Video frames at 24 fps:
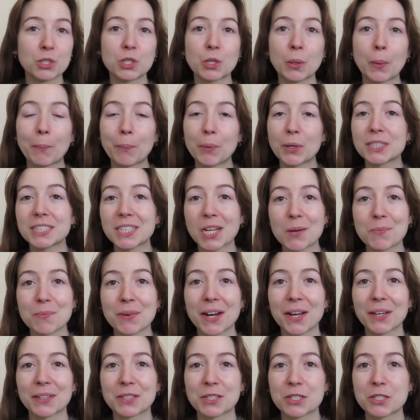to put down
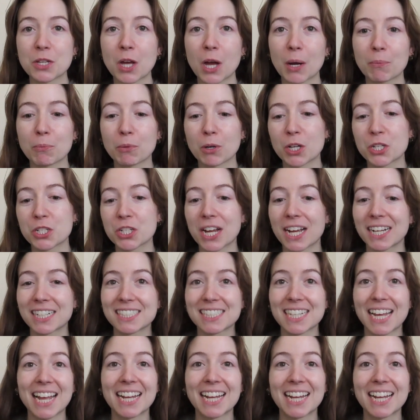my other sock projects